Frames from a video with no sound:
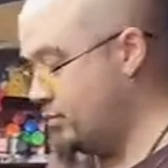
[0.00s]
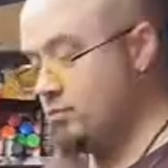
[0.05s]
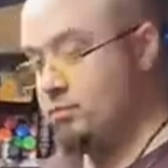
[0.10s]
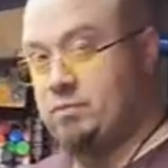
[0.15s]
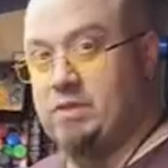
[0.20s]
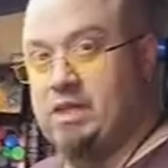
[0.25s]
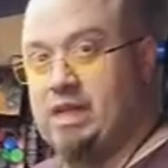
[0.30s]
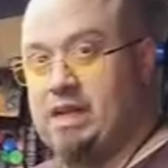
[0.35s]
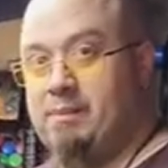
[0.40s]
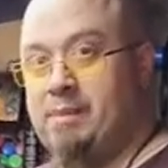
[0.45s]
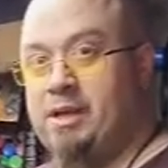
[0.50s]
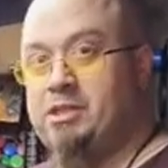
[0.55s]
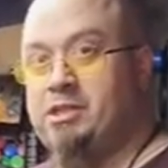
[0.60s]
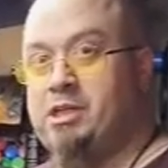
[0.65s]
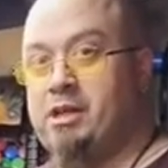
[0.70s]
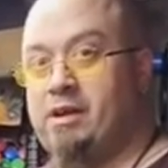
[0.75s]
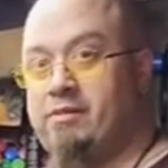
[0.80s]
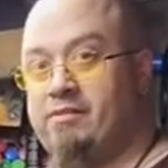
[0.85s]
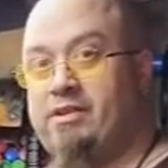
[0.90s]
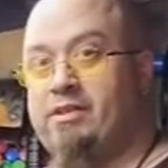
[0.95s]
Did I mention
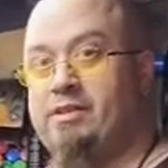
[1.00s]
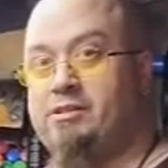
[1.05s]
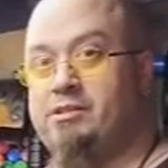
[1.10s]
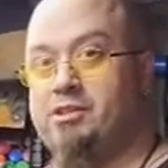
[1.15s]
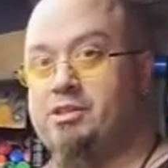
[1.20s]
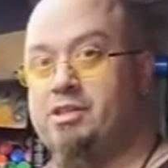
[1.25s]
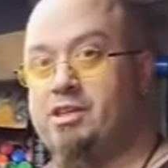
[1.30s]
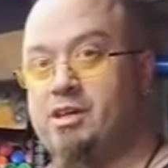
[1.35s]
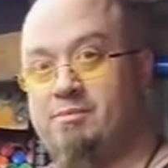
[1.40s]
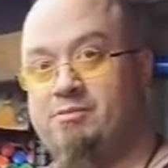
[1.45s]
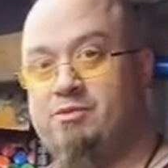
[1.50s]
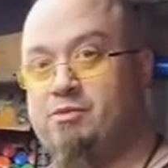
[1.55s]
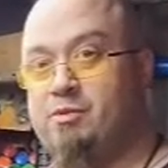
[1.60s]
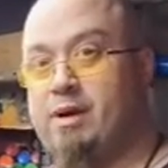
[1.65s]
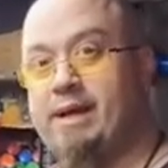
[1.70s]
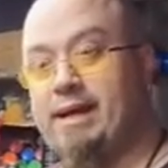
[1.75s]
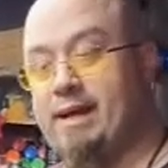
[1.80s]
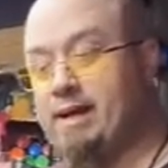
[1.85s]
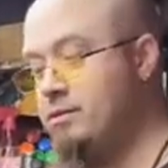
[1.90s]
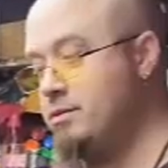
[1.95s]
everything just comes right
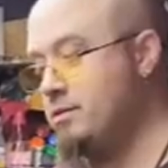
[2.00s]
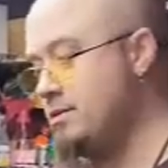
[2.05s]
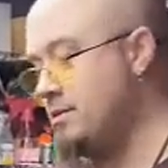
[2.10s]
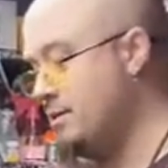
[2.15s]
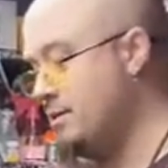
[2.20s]
out?